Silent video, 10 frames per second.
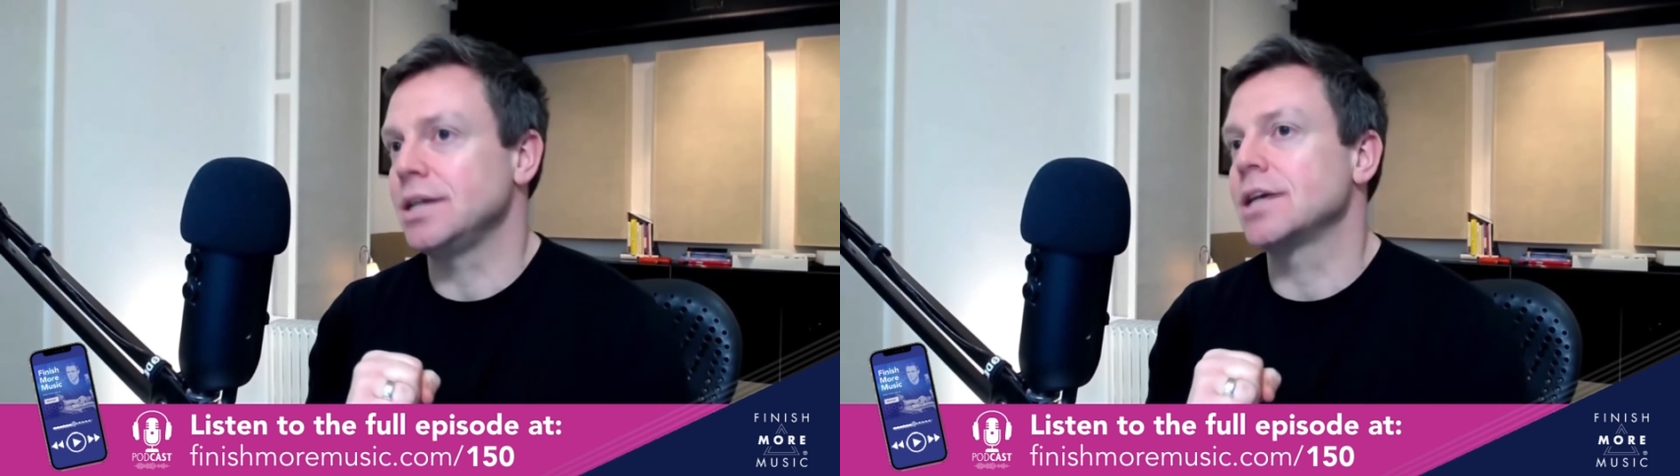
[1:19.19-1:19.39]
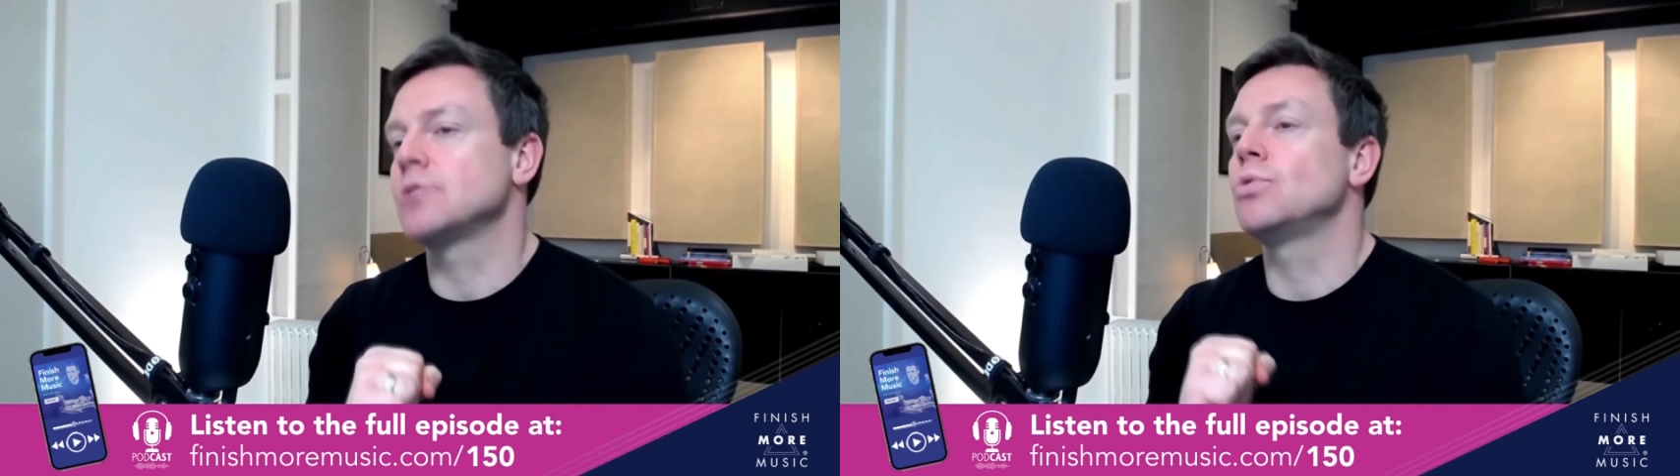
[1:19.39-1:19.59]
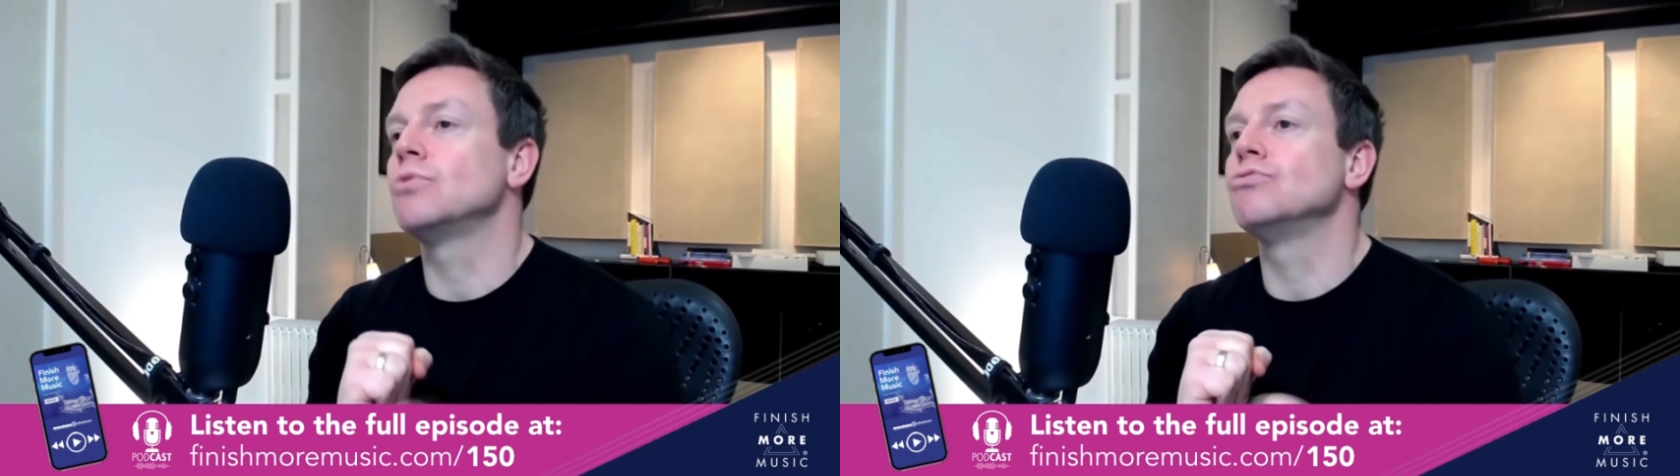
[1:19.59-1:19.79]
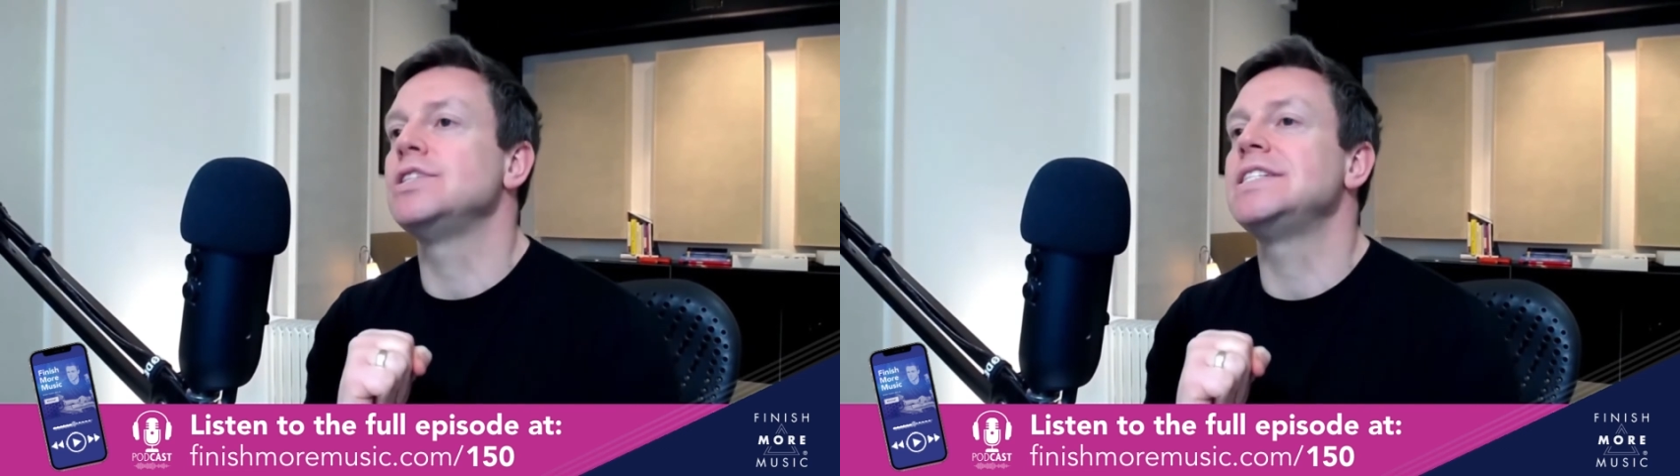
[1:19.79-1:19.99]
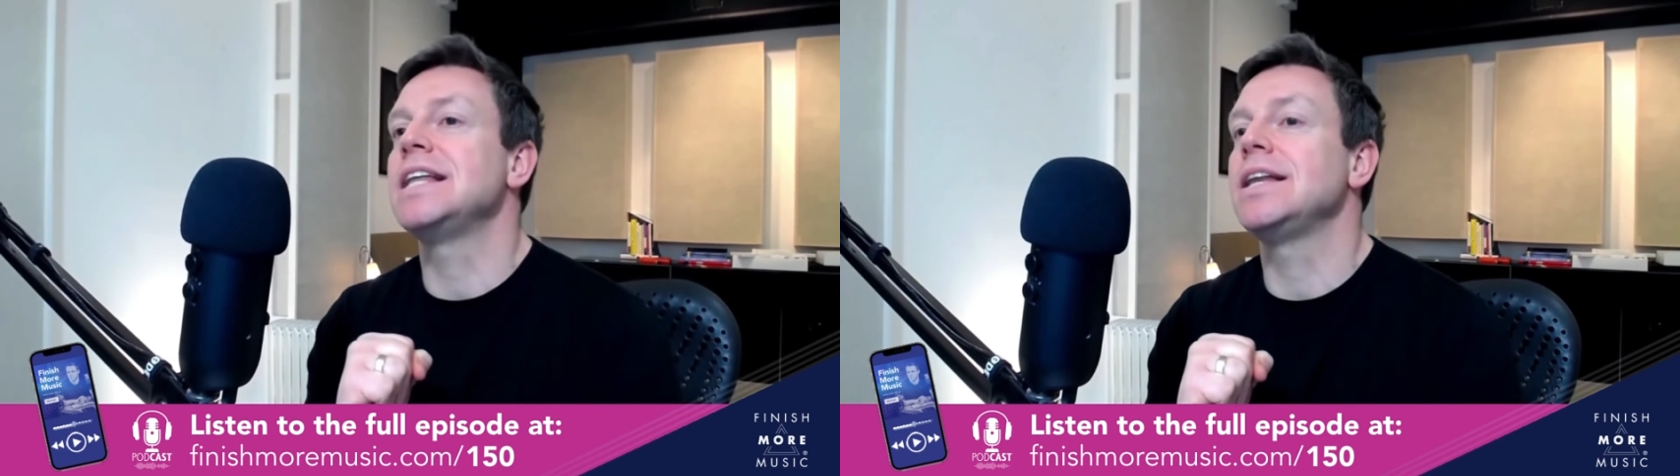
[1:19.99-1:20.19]
That's what
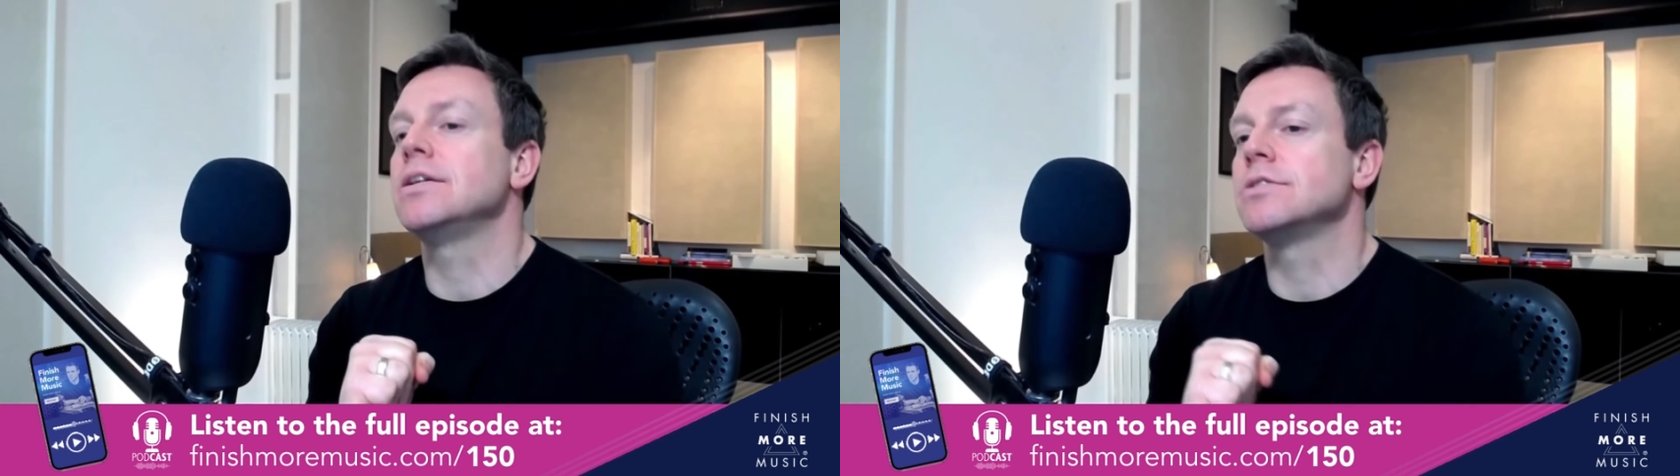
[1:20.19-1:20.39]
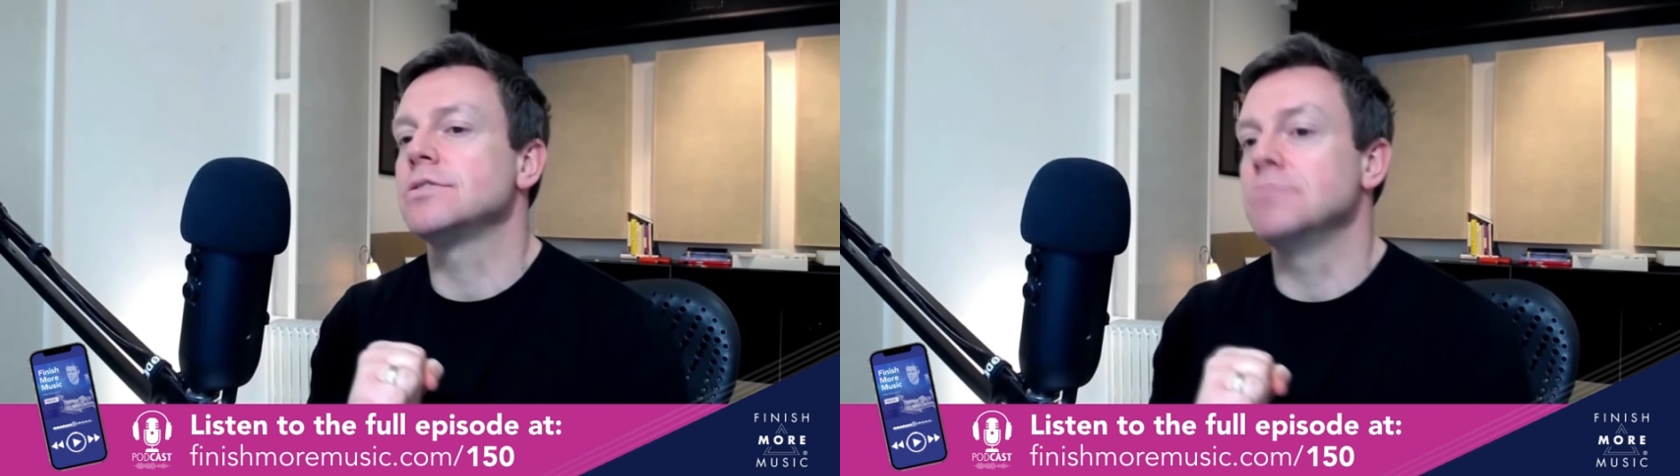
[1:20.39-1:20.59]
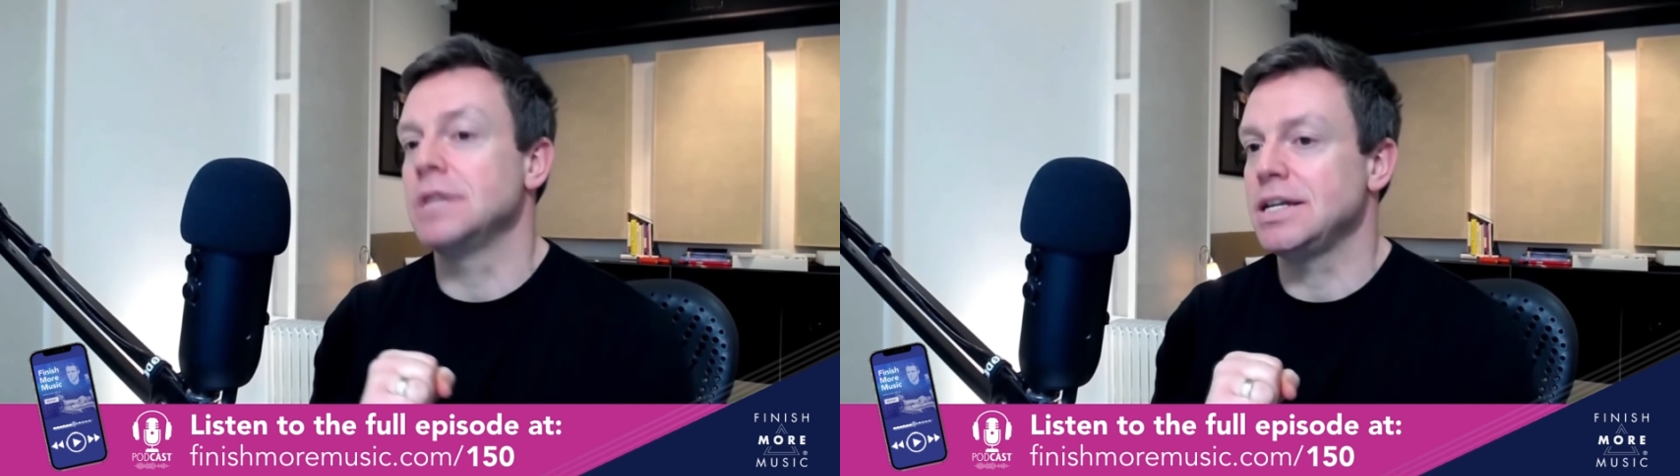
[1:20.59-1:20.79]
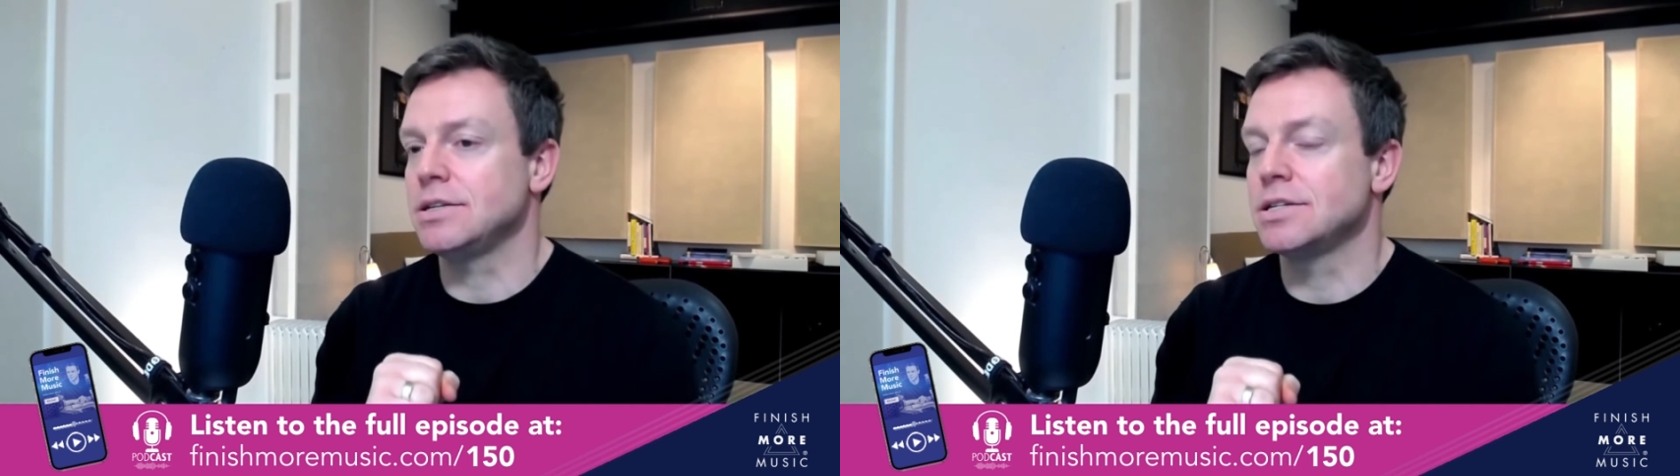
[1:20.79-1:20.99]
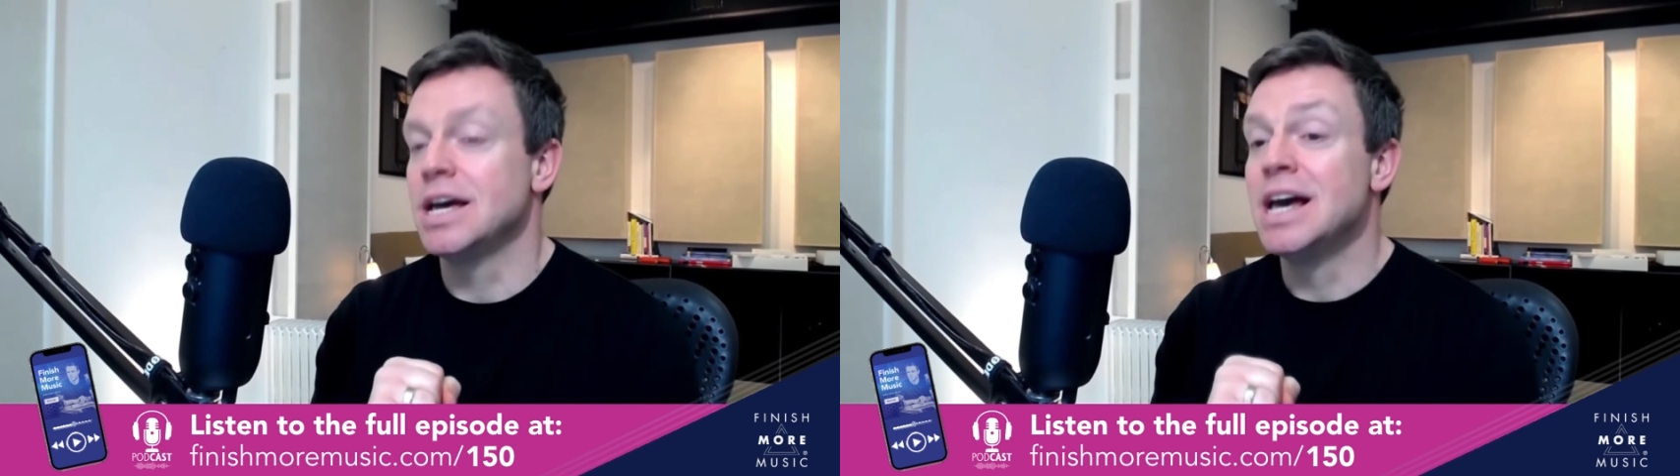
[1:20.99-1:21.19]
resilience
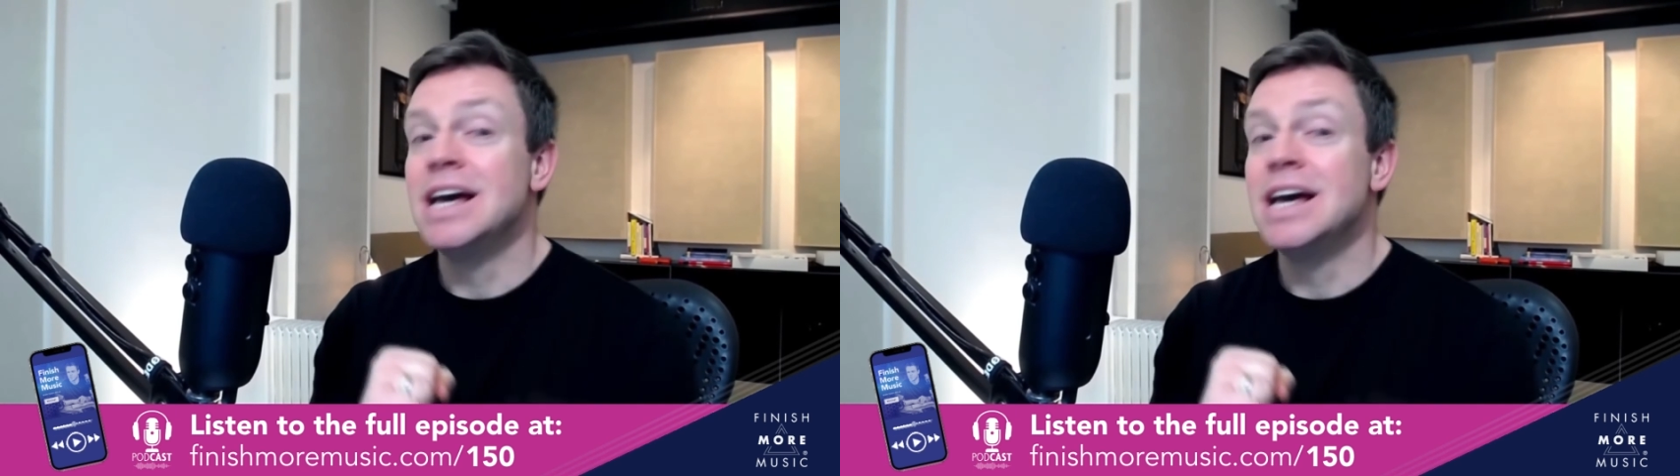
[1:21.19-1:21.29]
means.